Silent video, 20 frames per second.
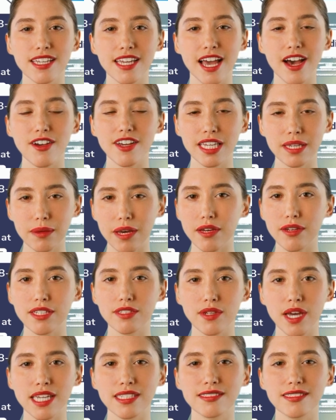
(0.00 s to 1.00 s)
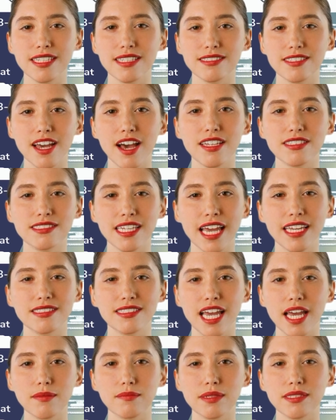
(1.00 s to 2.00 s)
Our email address is
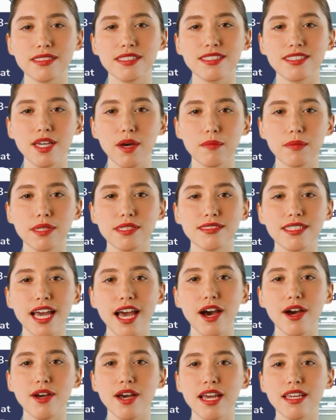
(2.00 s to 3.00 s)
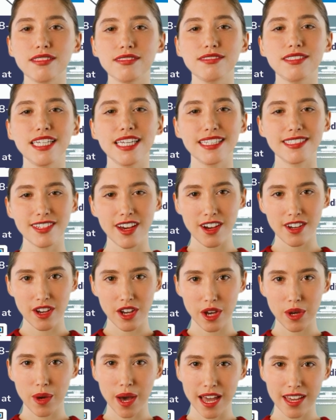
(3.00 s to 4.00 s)

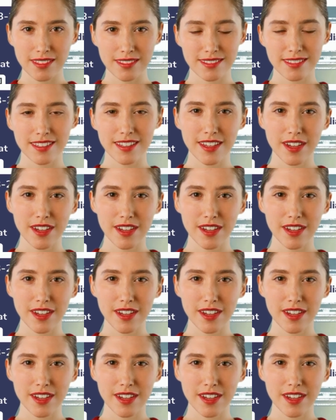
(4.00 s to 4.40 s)
contact@businesscompassllc.us.